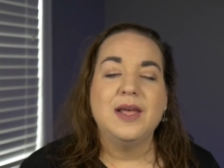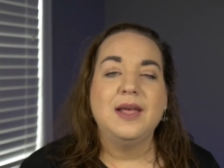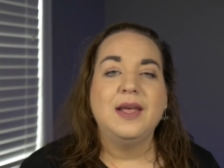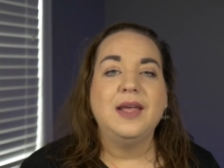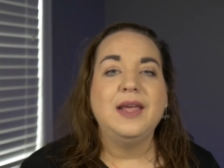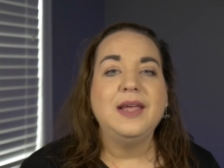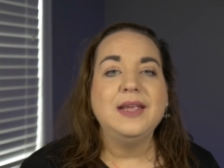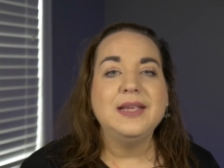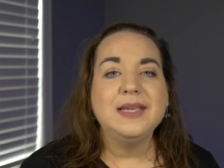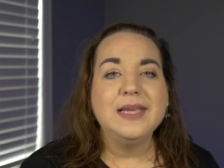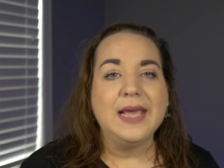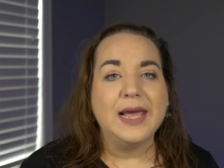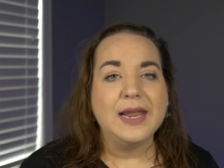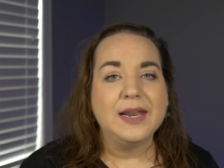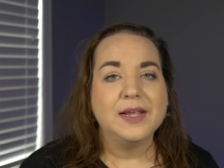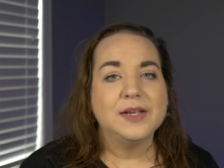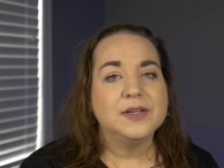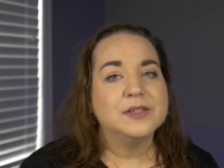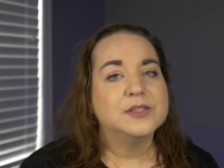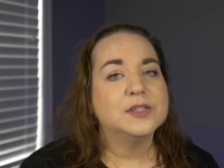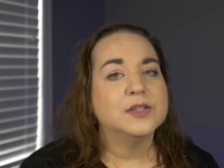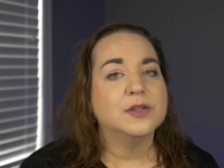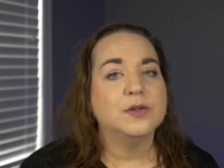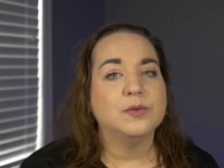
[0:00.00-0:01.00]
in getting
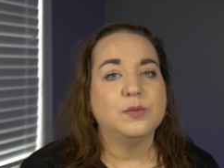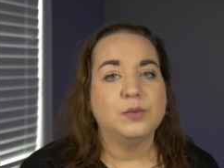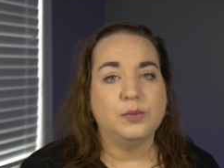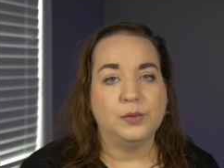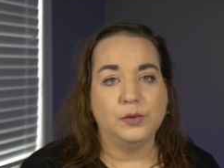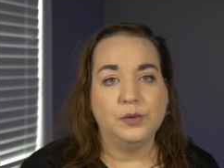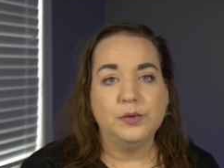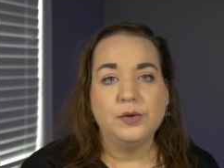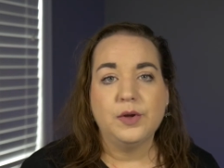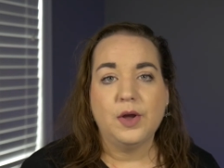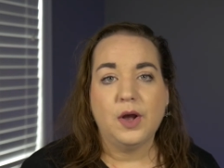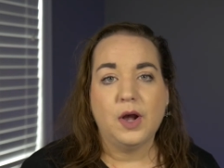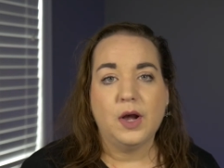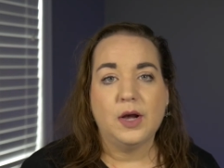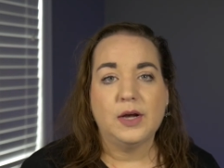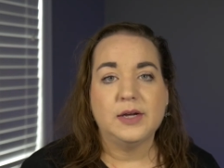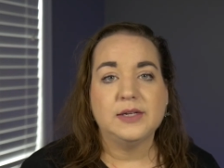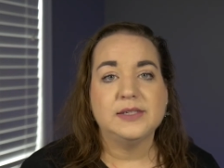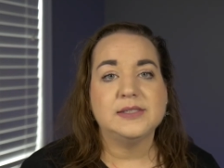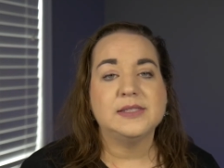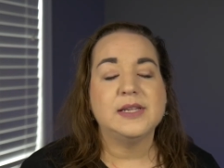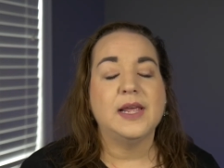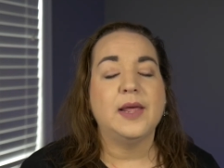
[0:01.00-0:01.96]
to the root cause